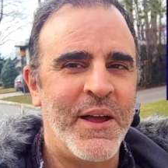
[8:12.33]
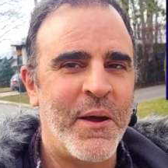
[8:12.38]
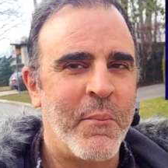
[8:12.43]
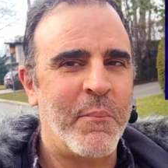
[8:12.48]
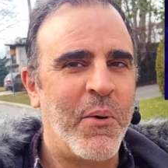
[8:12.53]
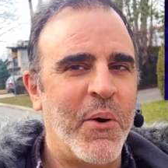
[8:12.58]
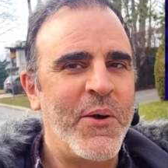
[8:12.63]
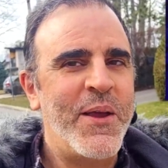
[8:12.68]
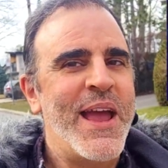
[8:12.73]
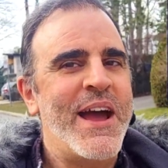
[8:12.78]

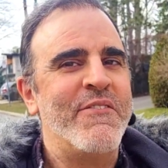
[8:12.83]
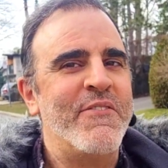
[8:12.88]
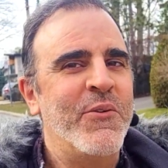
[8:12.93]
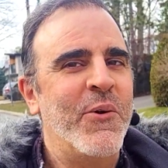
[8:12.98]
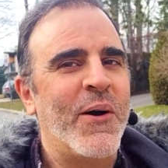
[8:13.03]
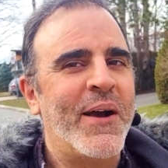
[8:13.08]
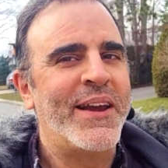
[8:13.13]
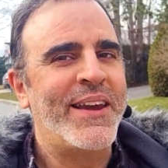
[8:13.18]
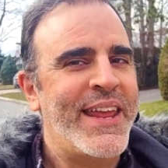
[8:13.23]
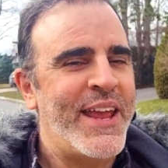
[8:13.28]
Bro, you have
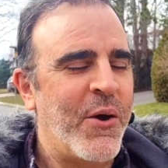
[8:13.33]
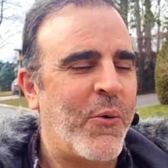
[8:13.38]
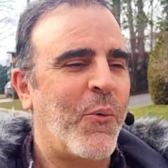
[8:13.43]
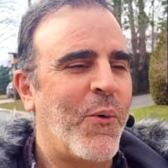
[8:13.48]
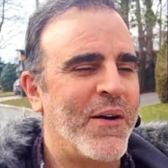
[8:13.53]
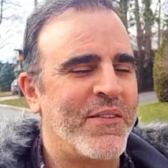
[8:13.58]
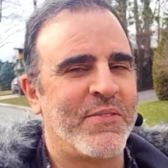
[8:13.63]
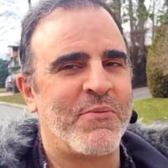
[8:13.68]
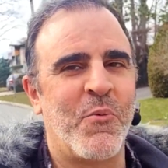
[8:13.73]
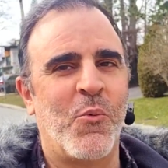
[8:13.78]
no idea
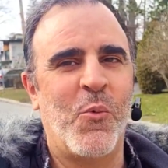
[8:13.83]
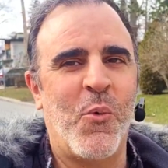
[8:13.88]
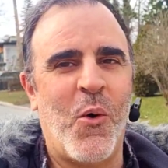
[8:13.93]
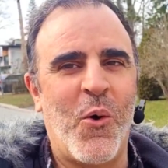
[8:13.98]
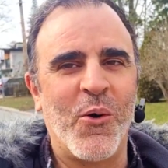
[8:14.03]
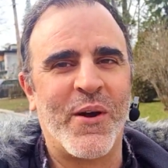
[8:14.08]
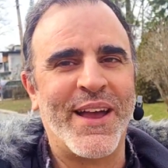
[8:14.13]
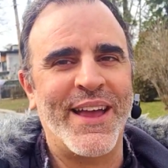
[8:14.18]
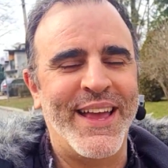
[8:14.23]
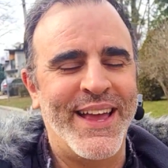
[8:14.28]
what
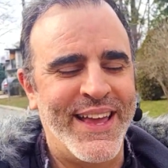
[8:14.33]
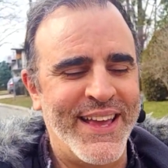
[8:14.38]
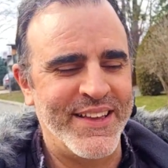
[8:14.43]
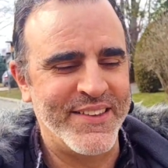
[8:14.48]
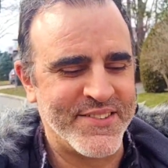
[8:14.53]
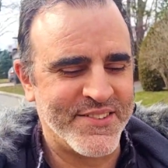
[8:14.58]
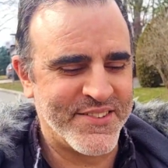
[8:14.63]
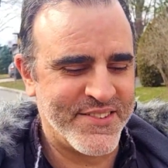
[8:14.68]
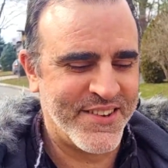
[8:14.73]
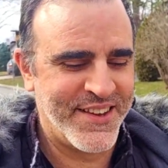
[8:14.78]
woke
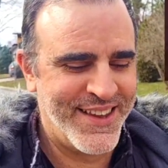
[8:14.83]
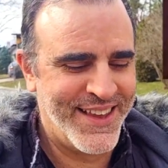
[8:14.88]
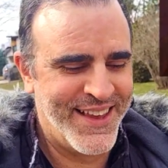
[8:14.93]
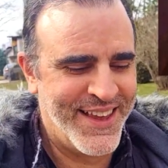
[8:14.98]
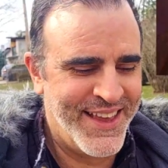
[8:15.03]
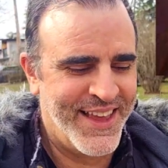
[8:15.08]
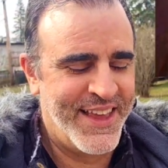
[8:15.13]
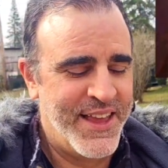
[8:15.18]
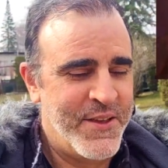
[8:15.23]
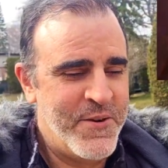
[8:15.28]
is.
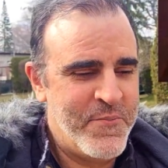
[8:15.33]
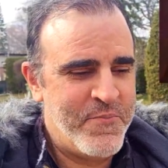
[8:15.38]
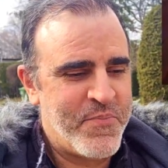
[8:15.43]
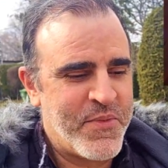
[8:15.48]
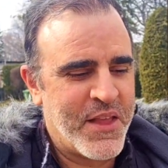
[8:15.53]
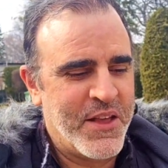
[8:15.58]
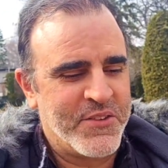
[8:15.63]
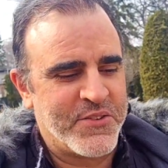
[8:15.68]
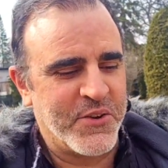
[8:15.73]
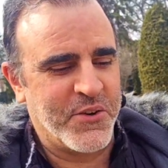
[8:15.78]

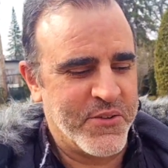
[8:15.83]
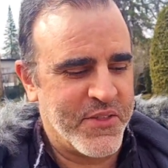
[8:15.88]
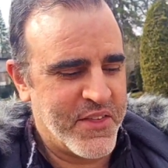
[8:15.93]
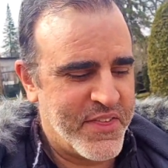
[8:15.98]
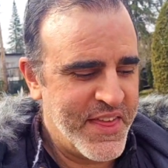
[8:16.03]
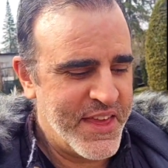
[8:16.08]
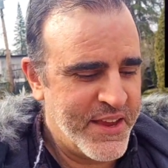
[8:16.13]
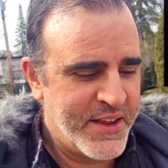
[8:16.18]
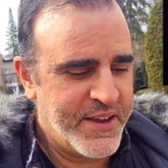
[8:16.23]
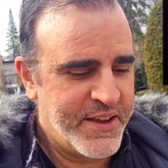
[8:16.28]
So the
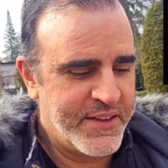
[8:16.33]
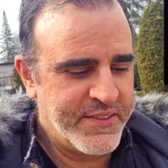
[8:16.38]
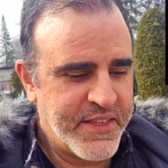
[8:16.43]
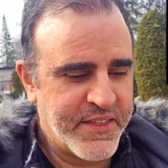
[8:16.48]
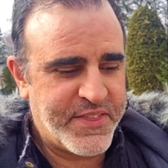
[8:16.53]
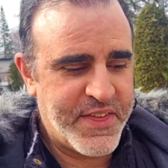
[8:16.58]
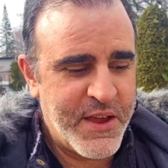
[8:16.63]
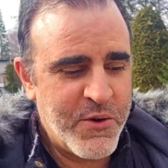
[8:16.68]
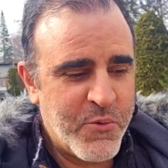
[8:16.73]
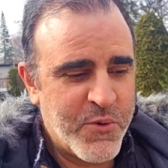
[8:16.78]

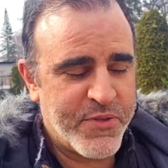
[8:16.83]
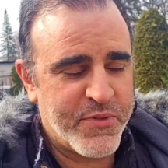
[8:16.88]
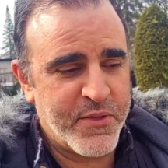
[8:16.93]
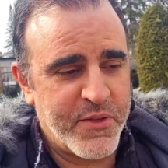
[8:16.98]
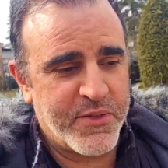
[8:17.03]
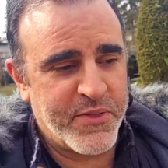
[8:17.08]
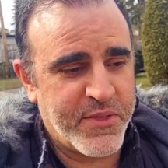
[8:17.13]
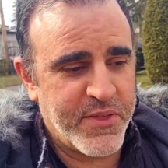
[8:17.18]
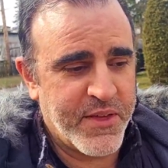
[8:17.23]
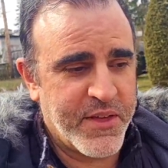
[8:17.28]
thing with
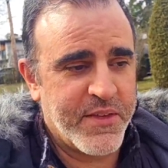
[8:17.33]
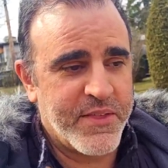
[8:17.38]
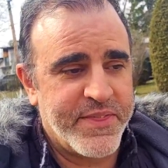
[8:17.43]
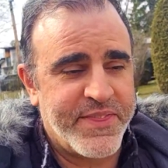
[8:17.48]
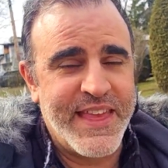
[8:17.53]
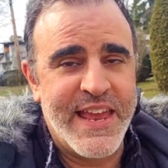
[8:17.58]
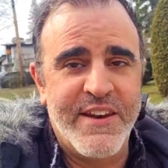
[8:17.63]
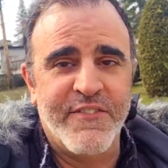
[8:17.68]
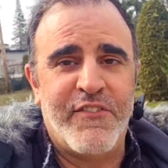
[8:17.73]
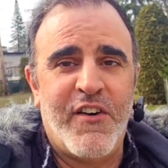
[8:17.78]
the
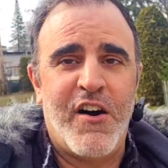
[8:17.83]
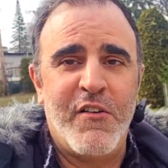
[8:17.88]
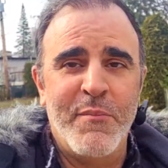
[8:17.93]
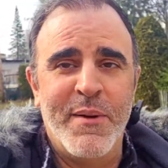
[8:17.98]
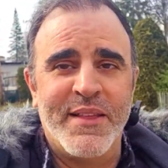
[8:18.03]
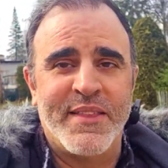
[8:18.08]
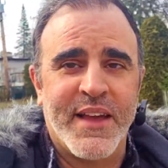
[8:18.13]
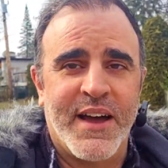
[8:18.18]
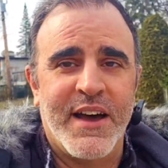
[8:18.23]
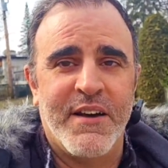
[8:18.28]

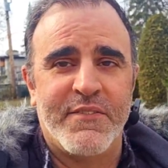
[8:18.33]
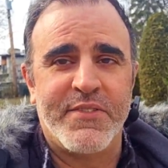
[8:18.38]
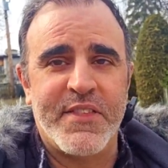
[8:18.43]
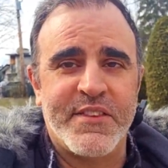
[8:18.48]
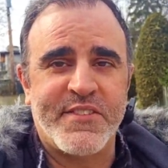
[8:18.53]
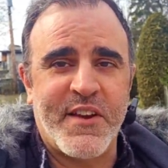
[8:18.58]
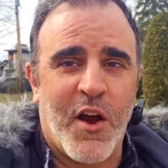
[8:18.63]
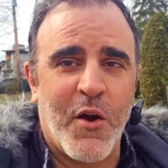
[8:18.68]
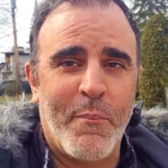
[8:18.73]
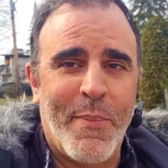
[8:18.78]
involvement of the
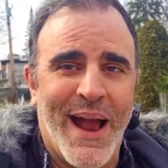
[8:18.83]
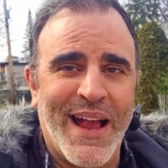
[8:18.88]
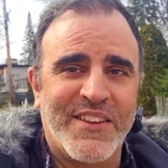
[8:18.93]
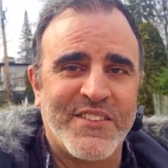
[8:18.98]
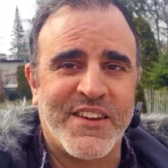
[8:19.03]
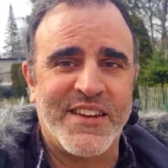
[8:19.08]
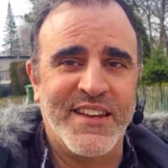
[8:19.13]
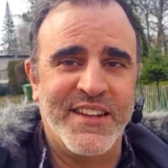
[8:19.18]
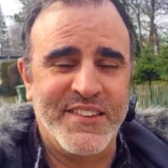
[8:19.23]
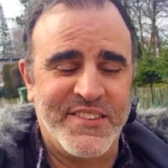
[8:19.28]
Sour Patch
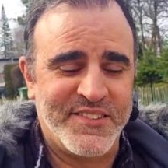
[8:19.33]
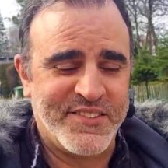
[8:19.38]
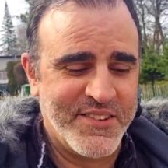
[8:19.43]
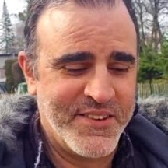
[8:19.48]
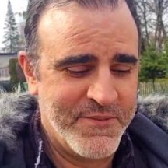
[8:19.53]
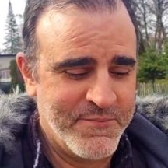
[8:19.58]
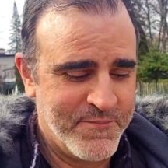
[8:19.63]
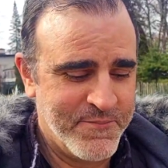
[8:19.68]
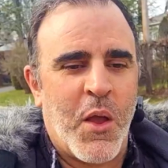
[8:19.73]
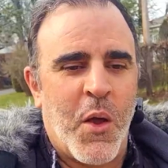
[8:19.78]
Kids,
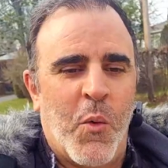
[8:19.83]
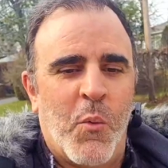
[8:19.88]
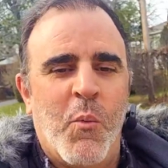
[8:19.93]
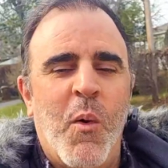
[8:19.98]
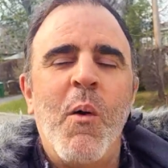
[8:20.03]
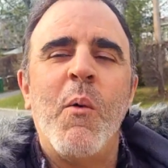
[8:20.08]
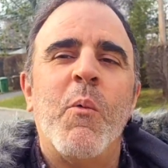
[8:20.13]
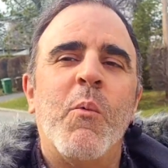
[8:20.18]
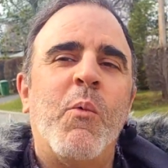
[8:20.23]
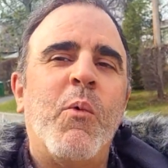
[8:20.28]

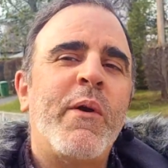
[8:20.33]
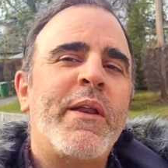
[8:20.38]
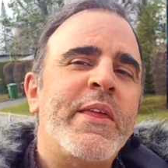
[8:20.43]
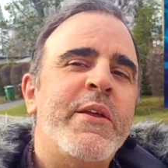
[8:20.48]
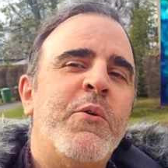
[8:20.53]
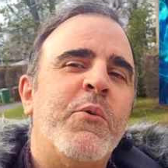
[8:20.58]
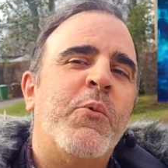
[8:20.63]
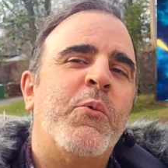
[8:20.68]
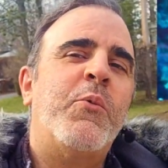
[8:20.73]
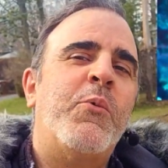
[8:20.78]
what
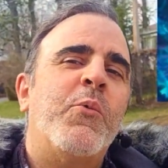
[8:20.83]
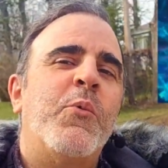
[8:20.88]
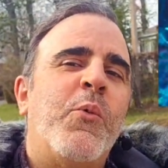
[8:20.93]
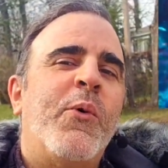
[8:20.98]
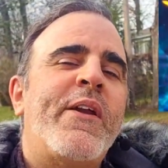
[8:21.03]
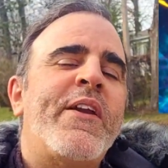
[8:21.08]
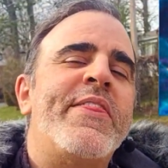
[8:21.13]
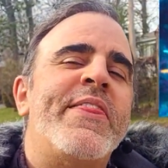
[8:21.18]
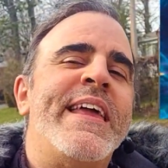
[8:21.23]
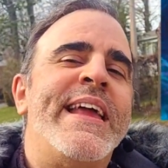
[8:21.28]

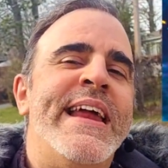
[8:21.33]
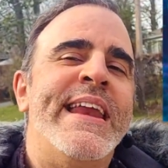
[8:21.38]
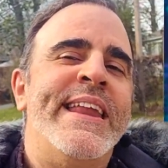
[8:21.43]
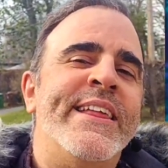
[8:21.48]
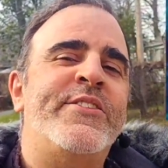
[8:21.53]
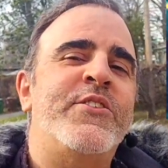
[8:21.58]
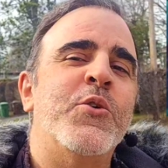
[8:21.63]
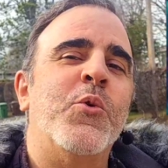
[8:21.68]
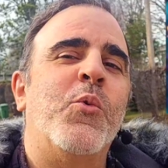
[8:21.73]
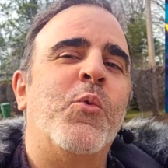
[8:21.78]
are they gonna
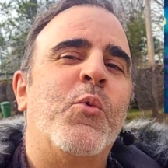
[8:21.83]
do?